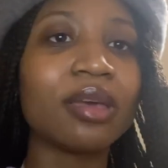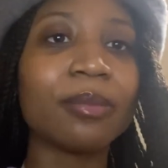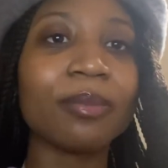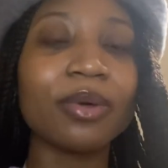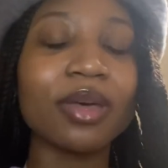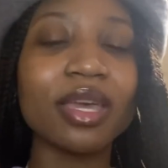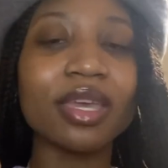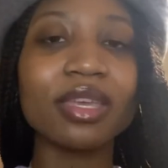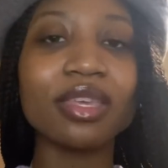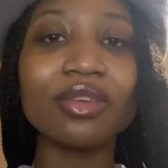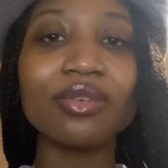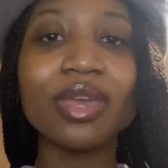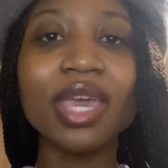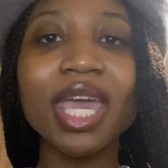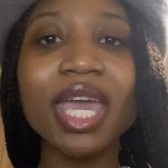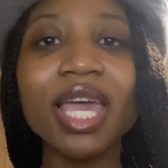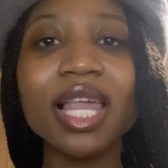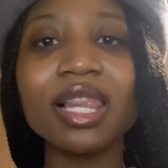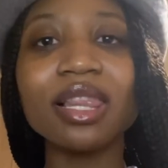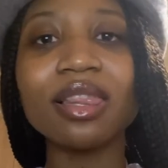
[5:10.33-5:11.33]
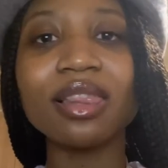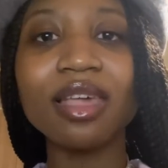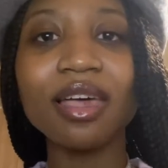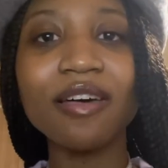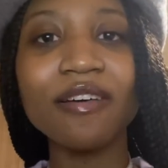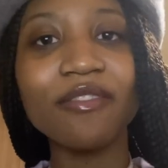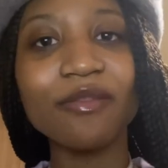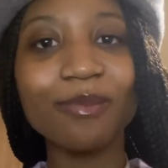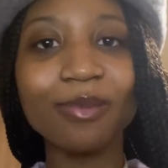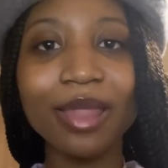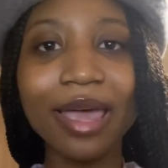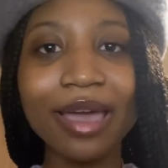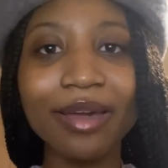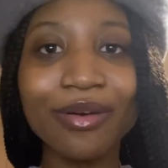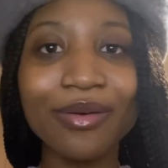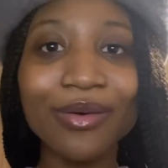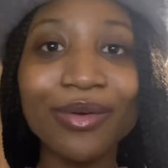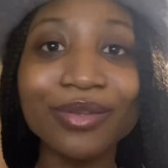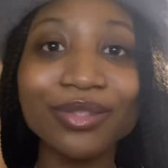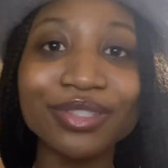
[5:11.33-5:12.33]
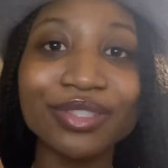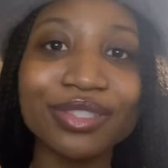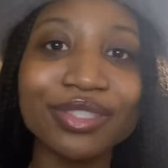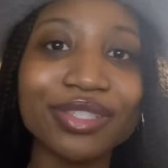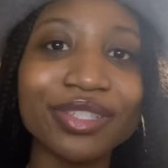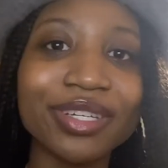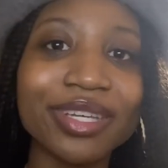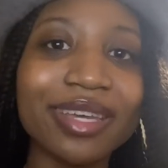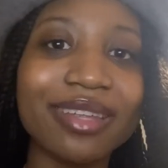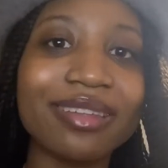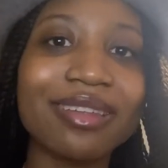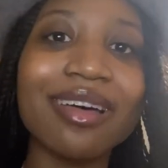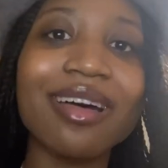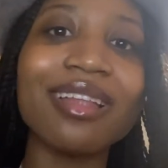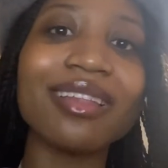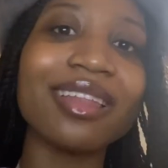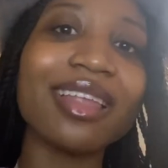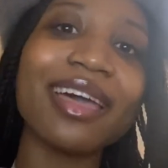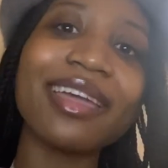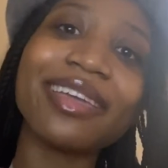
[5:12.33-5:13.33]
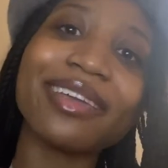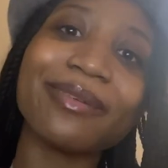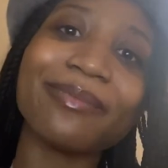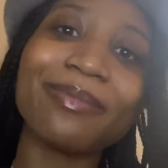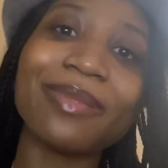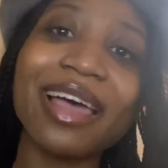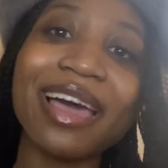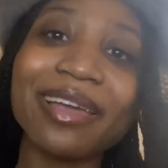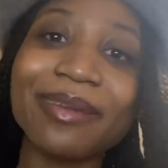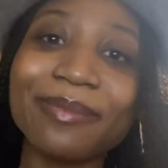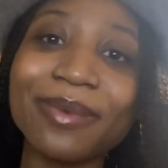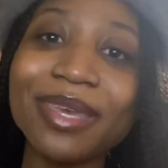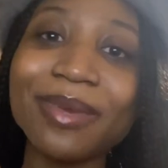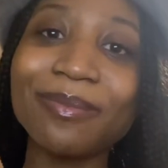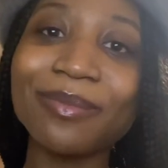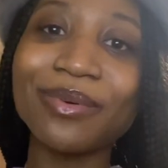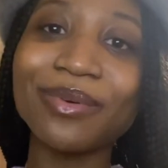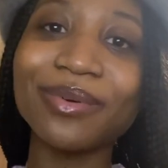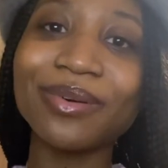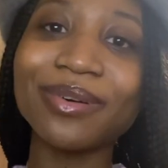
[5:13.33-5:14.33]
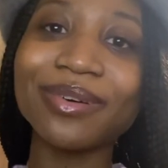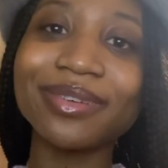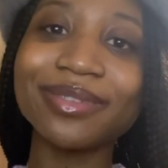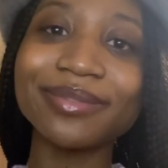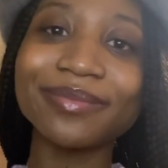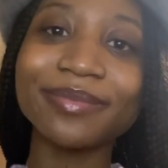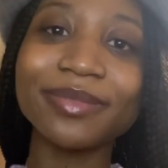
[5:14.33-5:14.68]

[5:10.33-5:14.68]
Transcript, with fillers: but you can't love black culture and not like black people